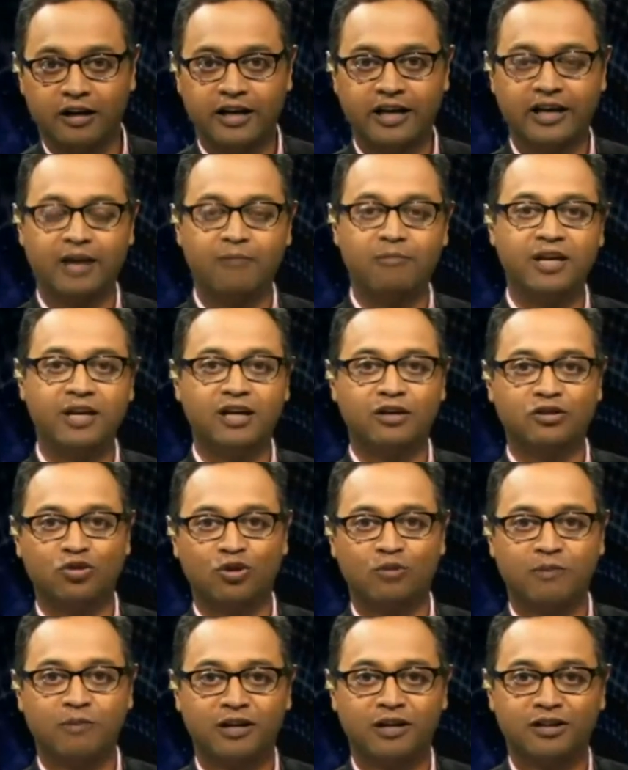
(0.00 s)
AKB,
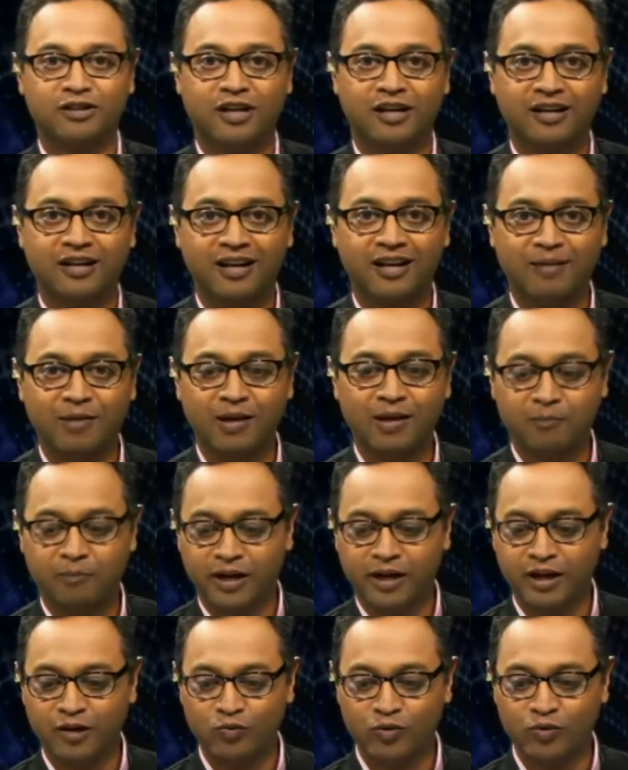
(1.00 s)
Ashok Bhattacharya, let me
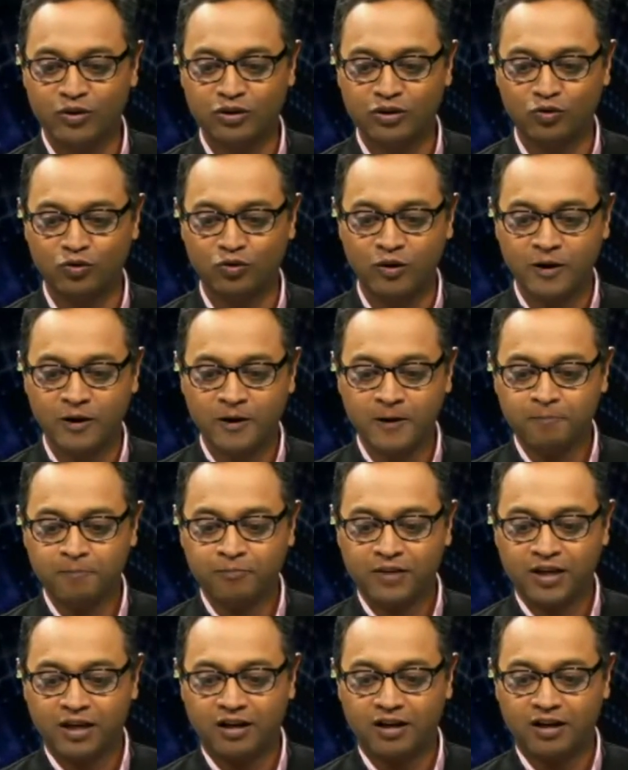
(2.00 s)
begin with you.
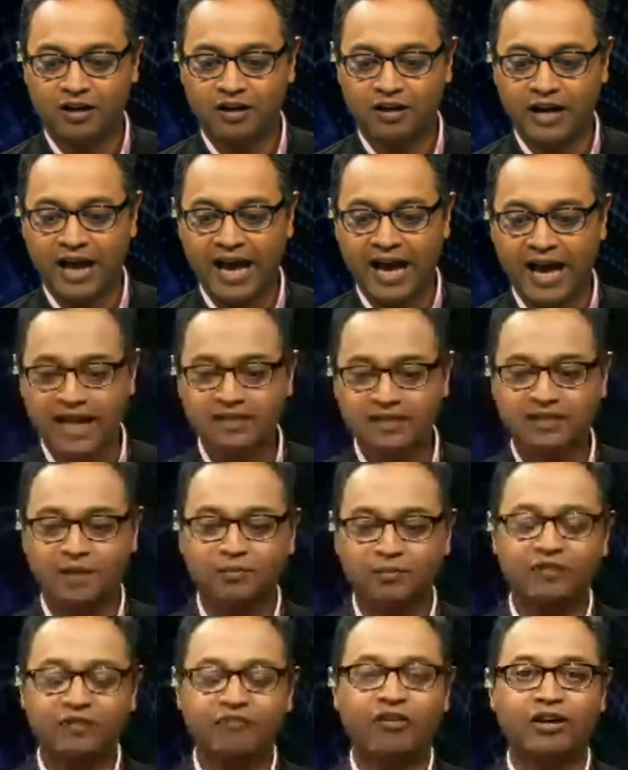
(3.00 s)
Has
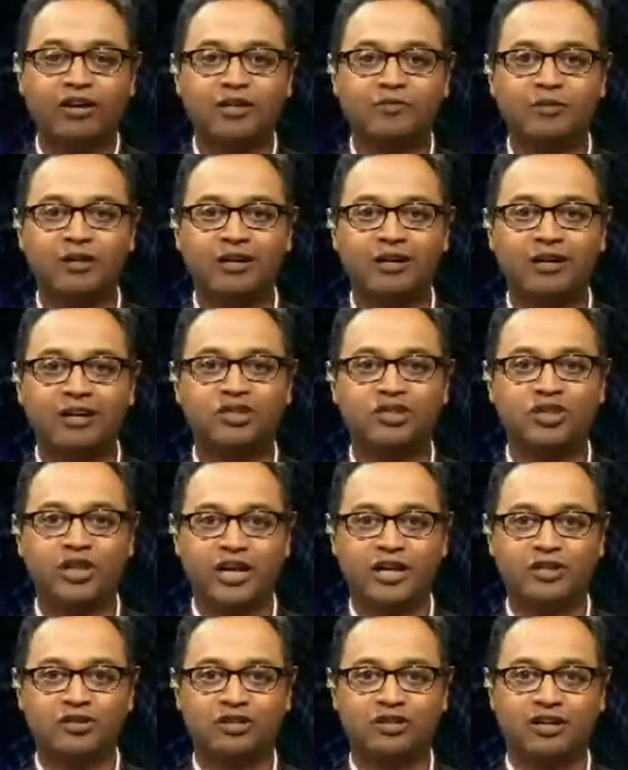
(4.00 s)
something fundamentally
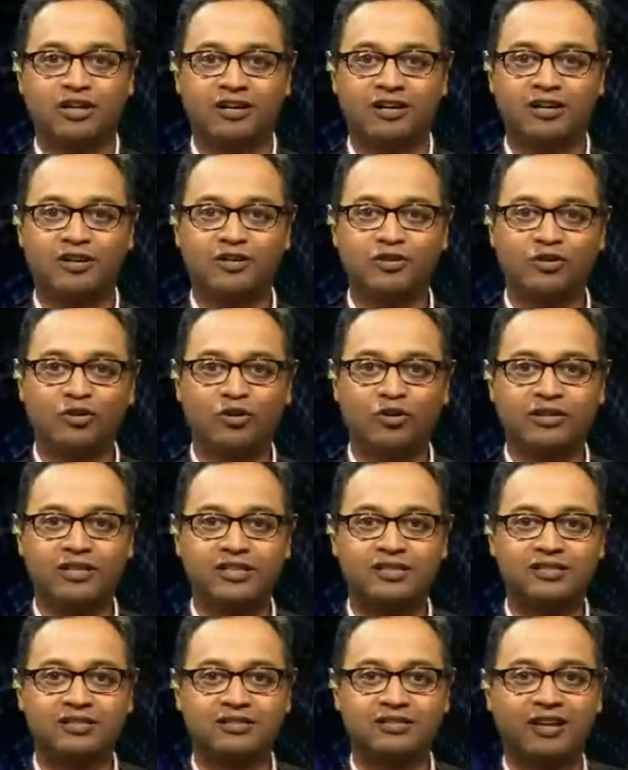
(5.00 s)
changed? You know,
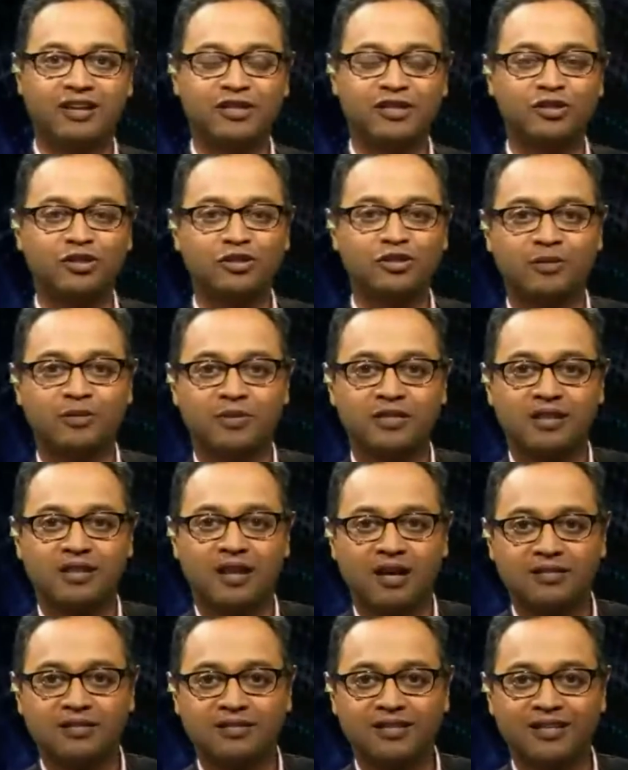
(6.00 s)
this relationship has
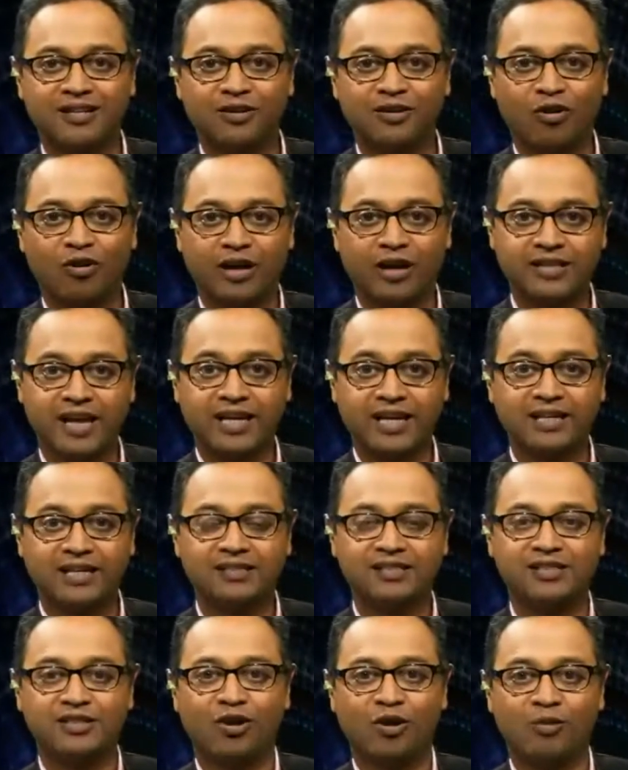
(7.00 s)
lasted, as I
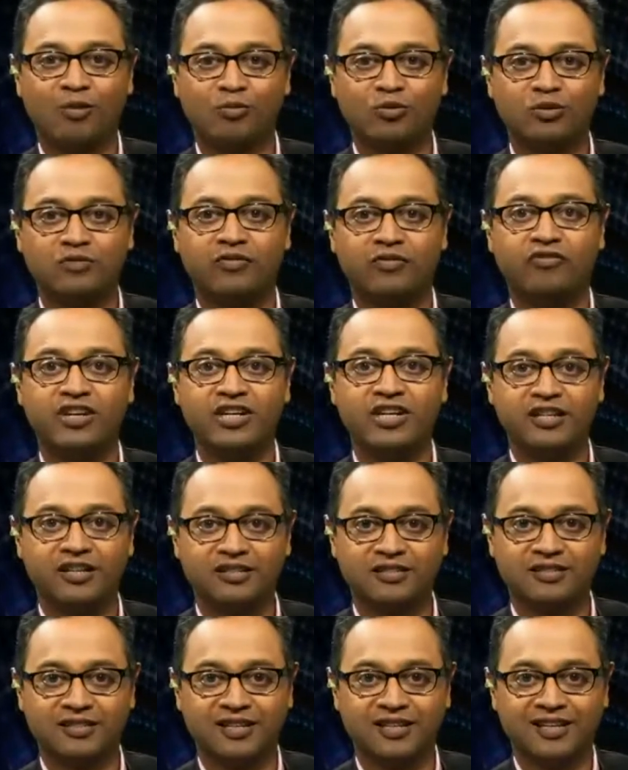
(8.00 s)
can see, almost 15
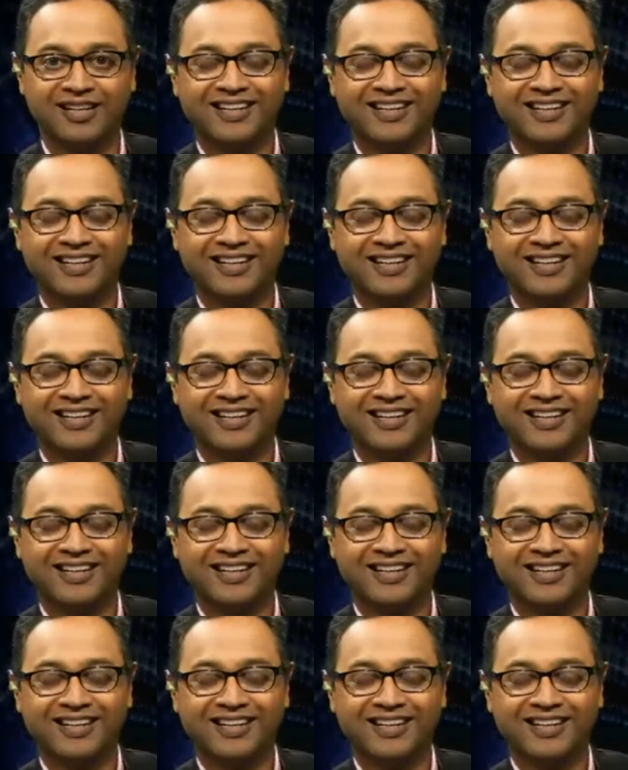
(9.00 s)
years,